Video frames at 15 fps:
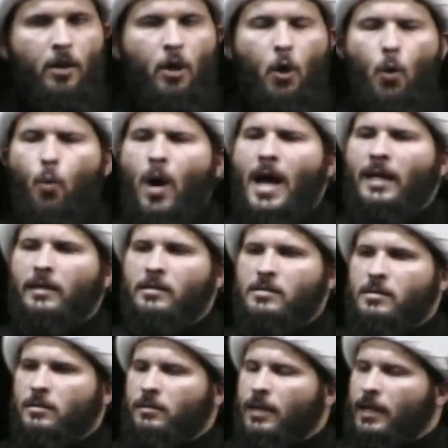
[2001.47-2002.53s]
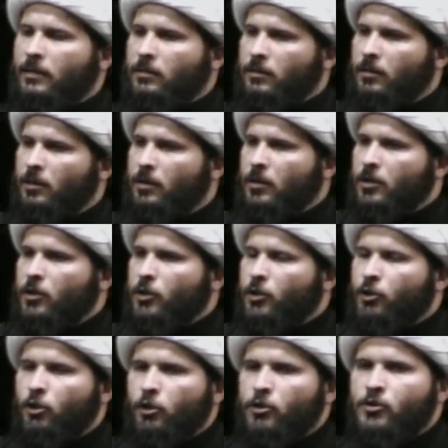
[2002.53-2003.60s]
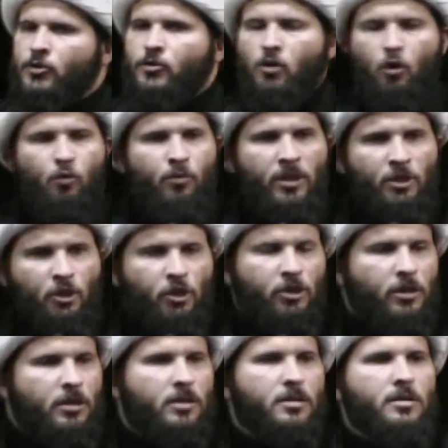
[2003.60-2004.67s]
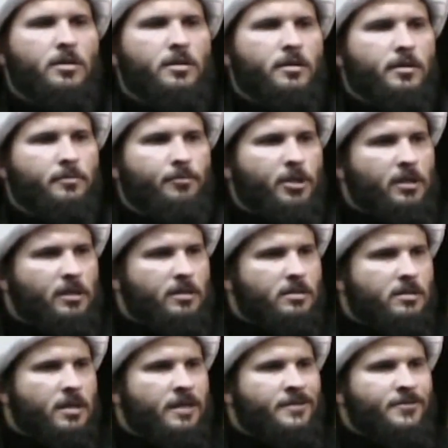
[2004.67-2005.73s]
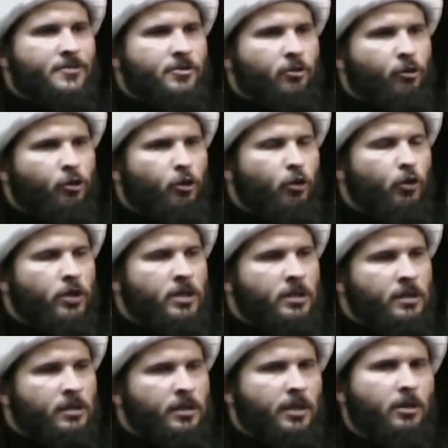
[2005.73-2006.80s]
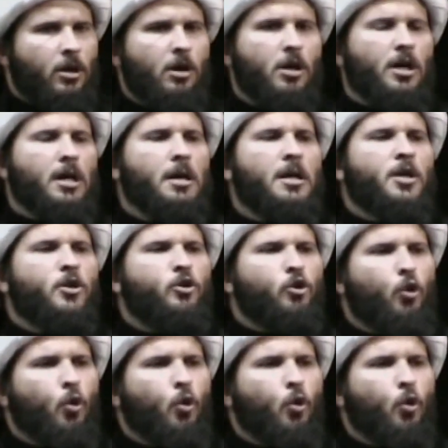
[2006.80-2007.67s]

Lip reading: Why is it that there's so much peace and security in Iraq?